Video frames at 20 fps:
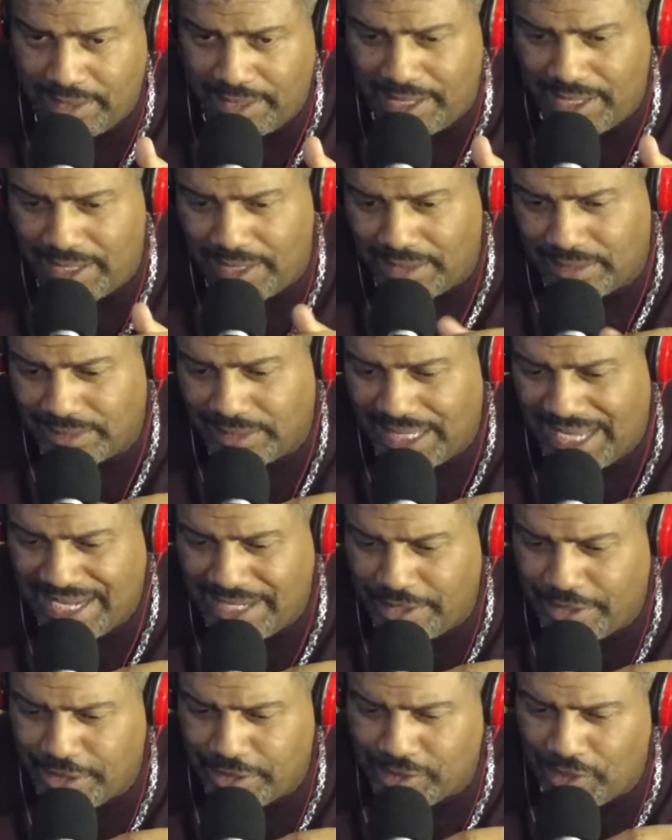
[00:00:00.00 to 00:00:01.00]

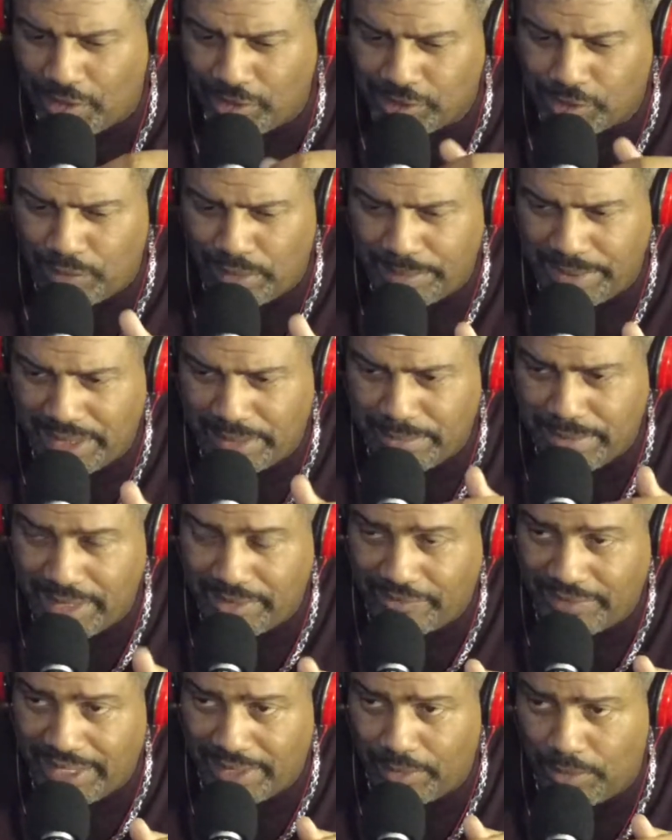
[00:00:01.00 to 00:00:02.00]
And then there's also a big
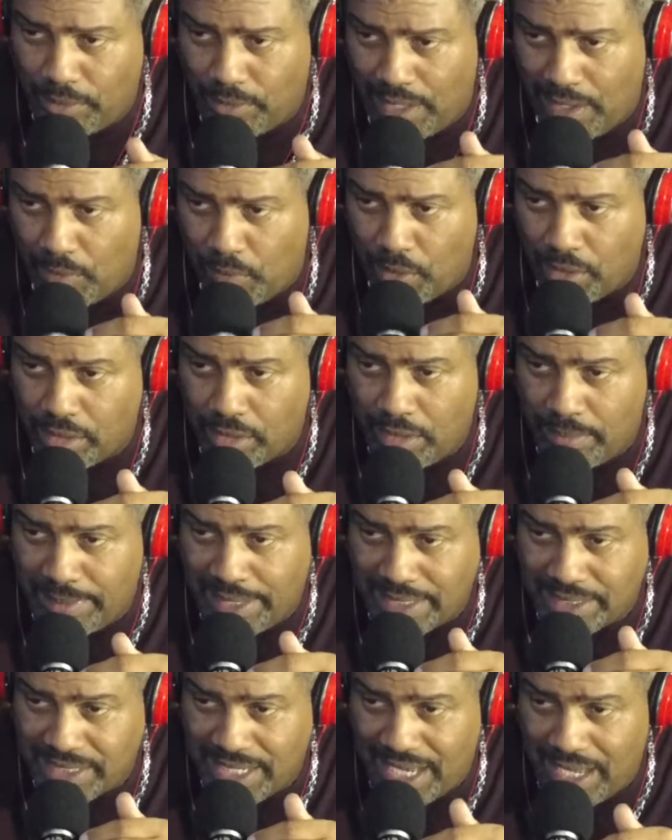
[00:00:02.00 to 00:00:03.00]
myth that, I work on
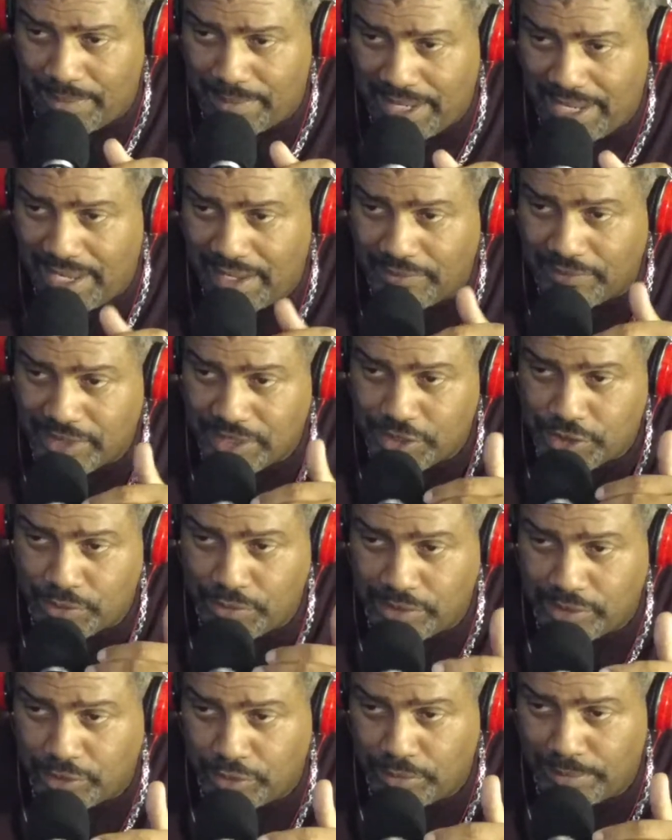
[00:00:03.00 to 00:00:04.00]
my job, I have
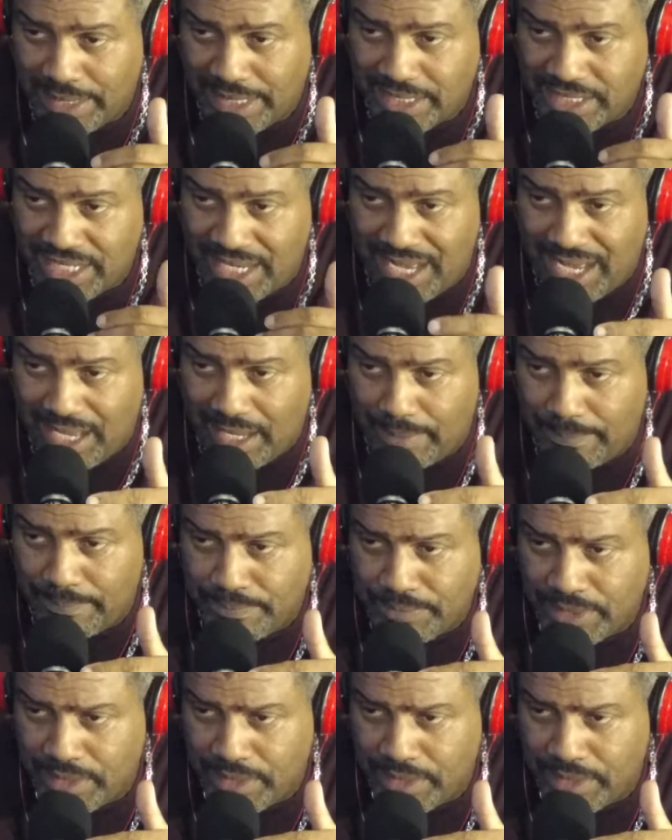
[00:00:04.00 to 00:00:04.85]
insurance through my job.